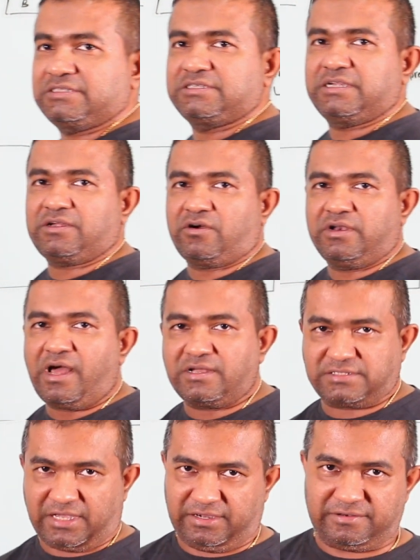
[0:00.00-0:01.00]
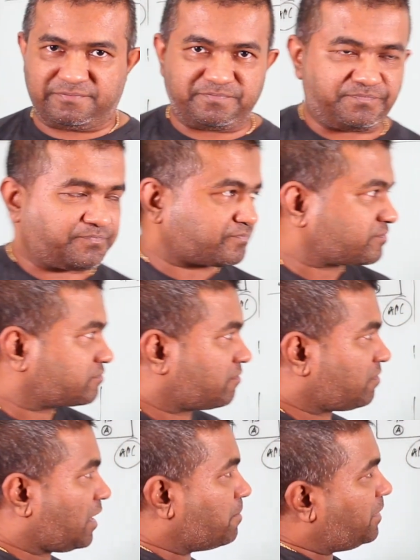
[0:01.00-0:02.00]
this data on our side.
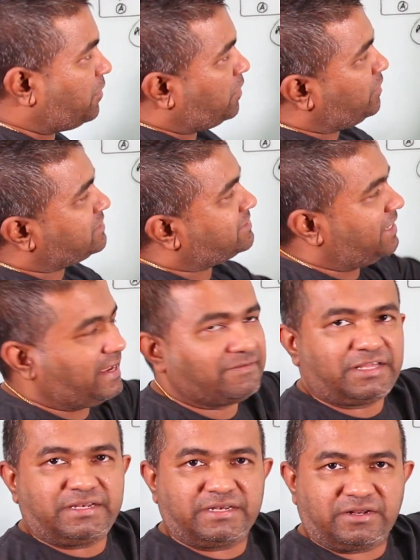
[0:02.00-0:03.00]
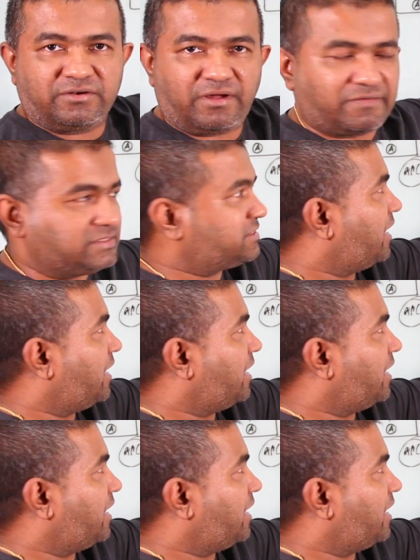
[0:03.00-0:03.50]
But when we save the data on our